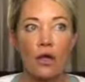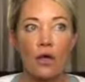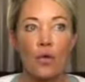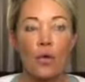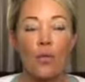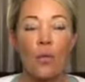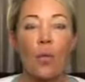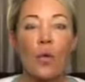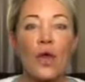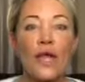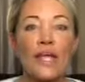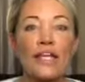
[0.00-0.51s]

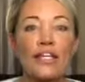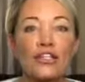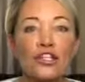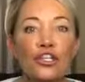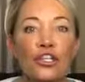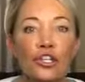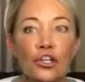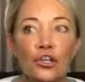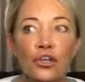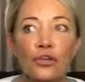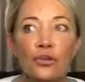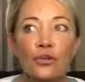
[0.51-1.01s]

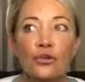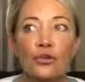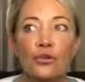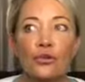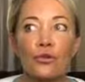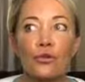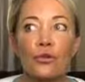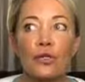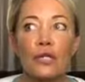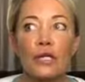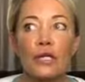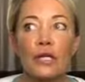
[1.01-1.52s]
when
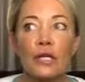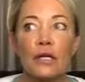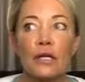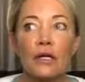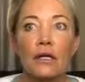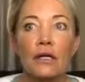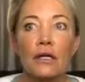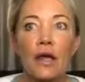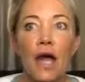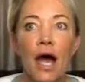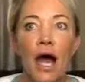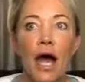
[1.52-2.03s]
you
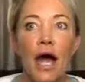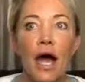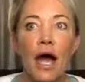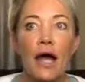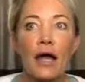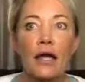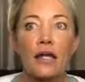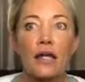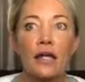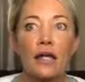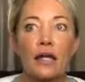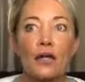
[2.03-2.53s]

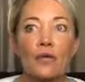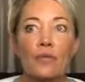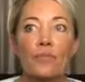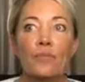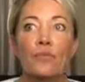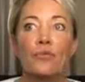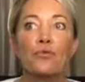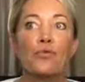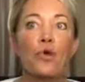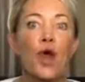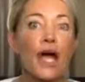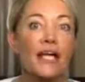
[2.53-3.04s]

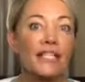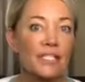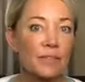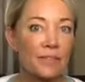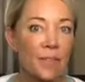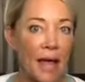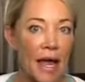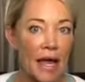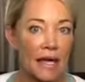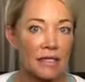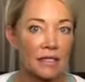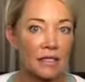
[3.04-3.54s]

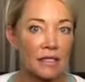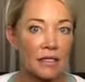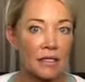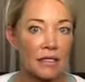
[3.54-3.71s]
prospect